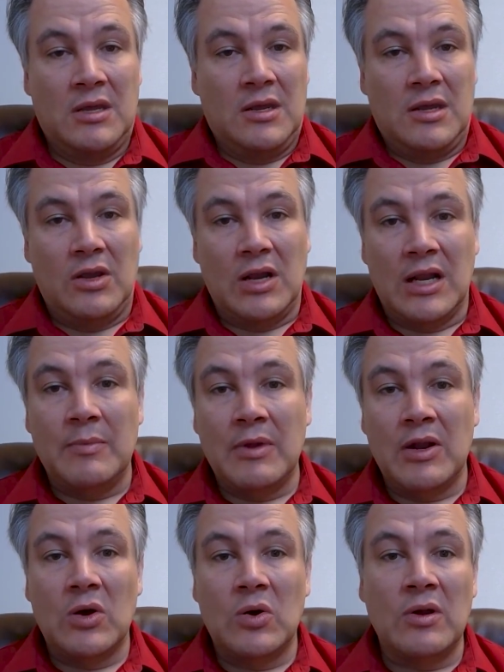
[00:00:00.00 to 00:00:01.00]
You can let me
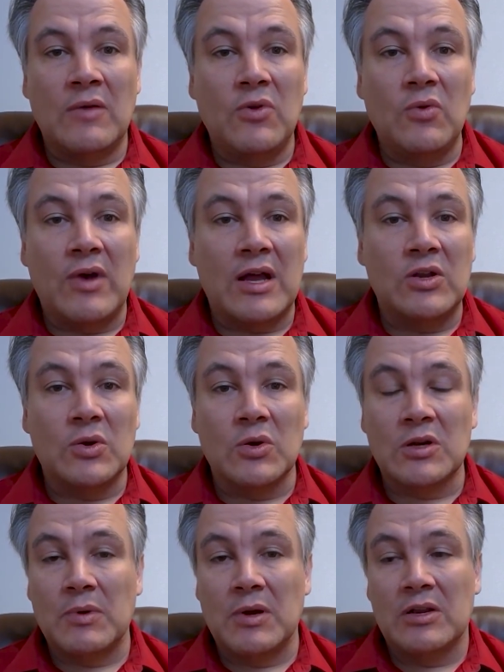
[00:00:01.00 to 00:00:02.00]
know if you've had your
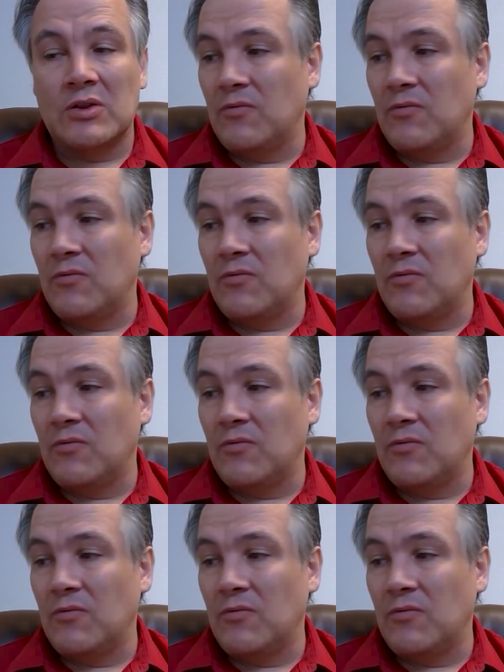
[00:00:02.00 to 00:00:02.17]
experience or